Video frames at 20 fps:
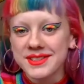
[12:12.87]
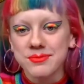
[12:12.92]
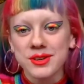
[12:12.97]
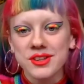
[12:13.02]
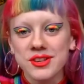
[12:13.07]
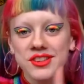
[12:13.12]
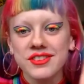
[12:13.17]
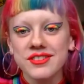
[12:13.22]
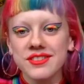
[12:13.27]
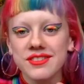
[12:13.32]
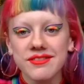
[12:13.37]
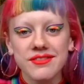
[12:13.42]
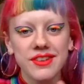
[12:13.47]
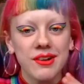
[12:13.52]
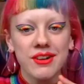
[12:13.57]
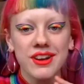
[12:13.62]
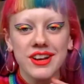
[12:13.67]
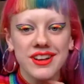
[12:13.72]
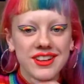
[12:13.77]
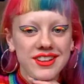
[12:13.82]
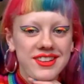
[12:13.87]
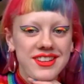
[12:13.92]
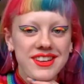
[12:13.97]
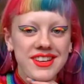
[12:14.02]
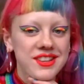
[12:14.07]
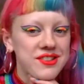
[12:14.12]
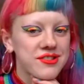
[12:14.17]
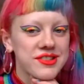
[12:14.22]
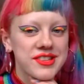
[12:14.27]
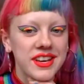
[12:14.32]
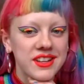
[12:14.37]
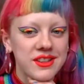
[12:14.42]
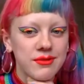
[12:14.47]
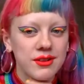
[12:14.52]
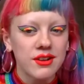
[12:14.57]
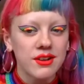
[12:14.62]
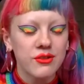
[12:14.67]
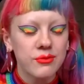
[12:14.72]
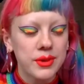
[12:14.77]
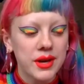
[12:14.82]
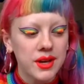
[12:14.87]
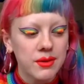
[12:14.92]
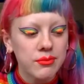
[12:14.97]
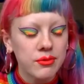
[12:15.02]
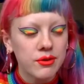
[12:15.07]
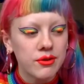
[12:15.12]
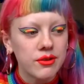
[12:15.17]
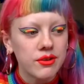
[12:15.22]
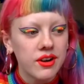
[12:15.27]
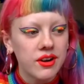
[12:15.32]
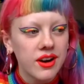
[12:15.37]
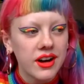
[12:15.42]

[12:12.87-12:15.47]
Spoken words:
which is very interesting to a lot of people.